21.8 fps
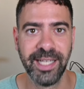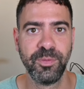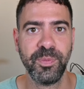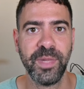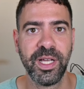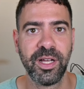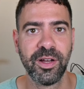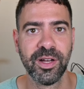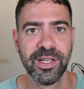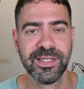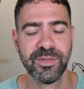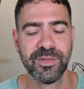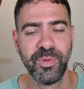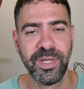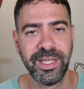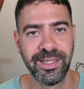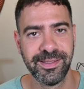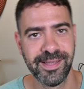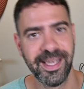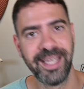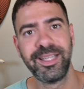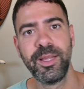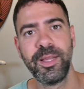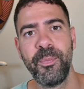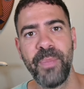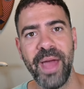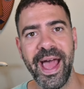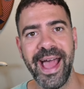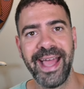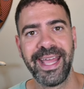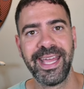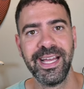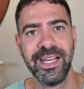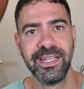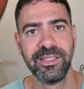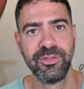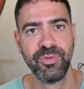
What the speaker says: Because we take the package,